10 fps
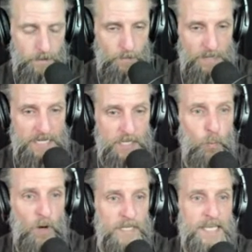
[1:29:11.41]
meaning
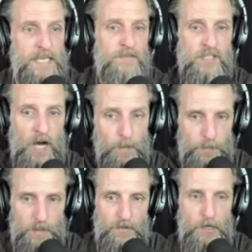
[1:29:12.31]
one gives up
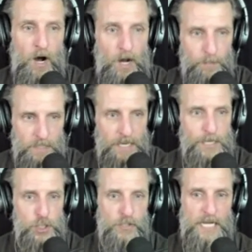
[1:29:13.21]
their
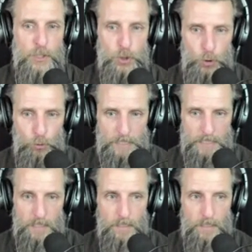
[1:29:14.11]
obligation and duty